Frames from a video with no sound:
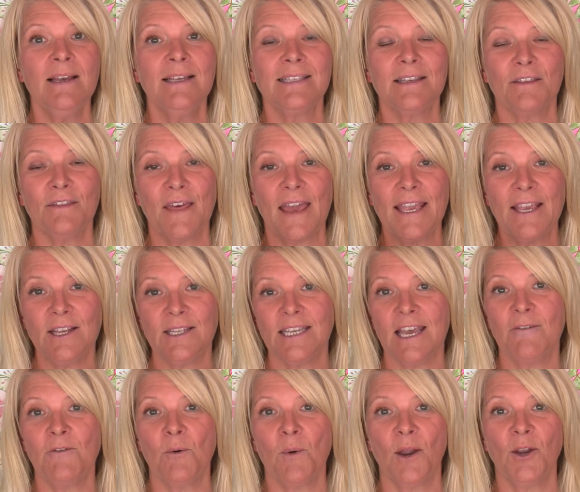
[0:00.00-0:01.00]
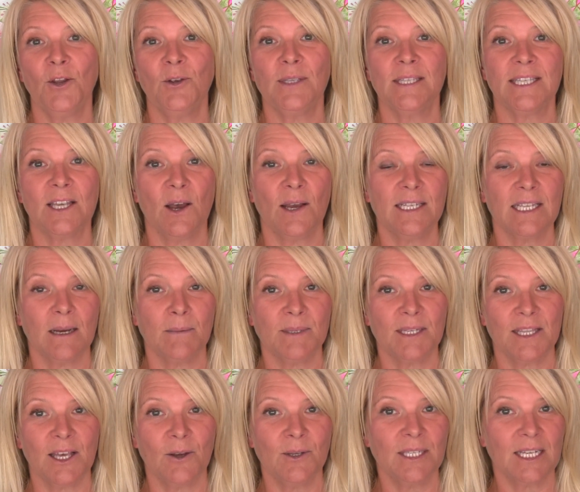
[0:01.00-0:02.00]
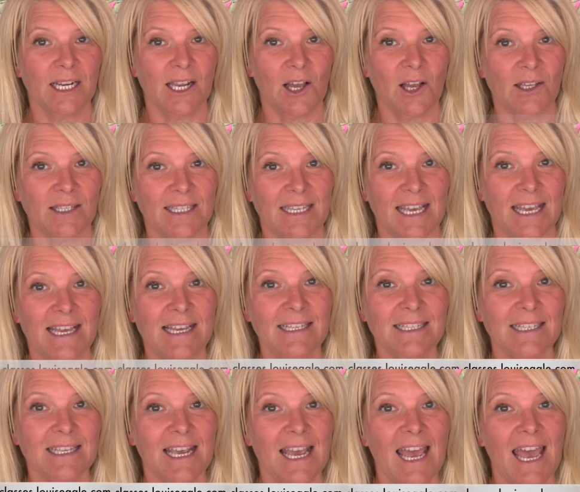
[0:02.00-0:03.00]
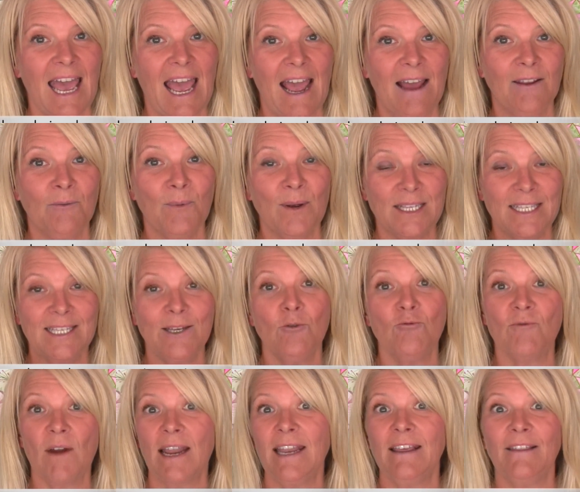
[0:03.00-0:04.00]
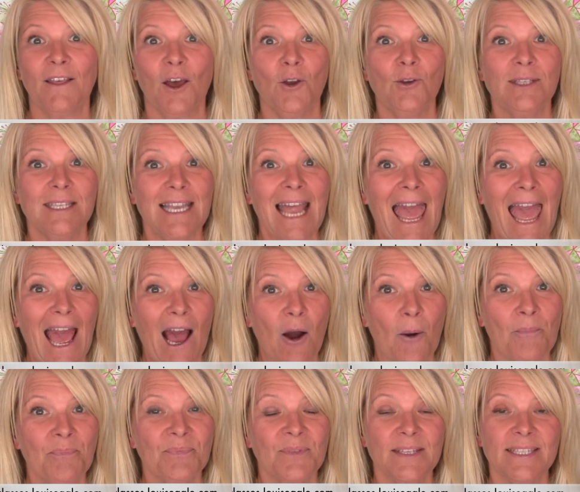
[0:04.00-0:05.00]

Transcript: So thank you to everyone who signed up to those classes, and we're still running those now.